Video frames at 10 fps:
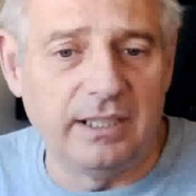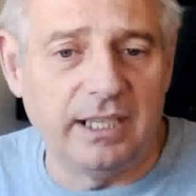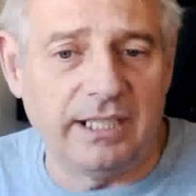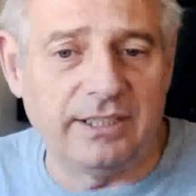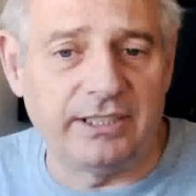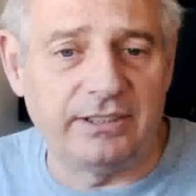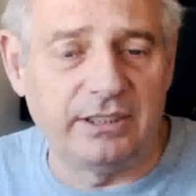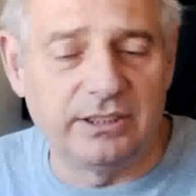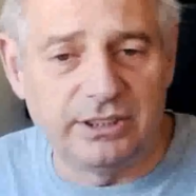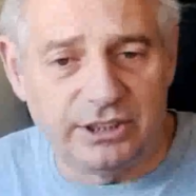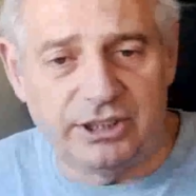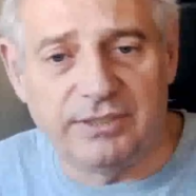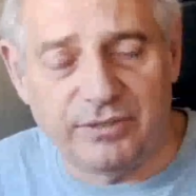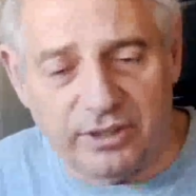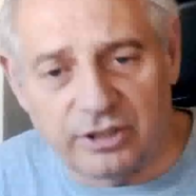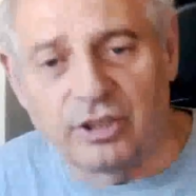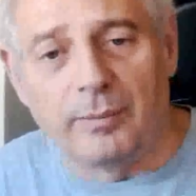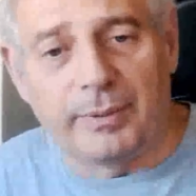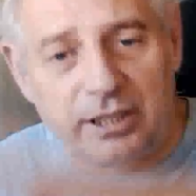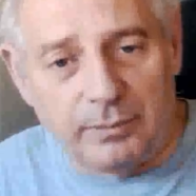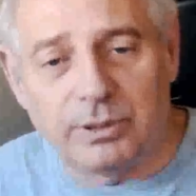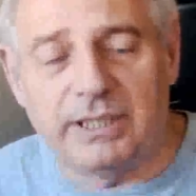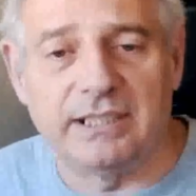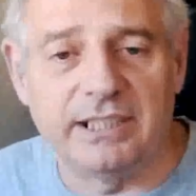and then shift the topic completely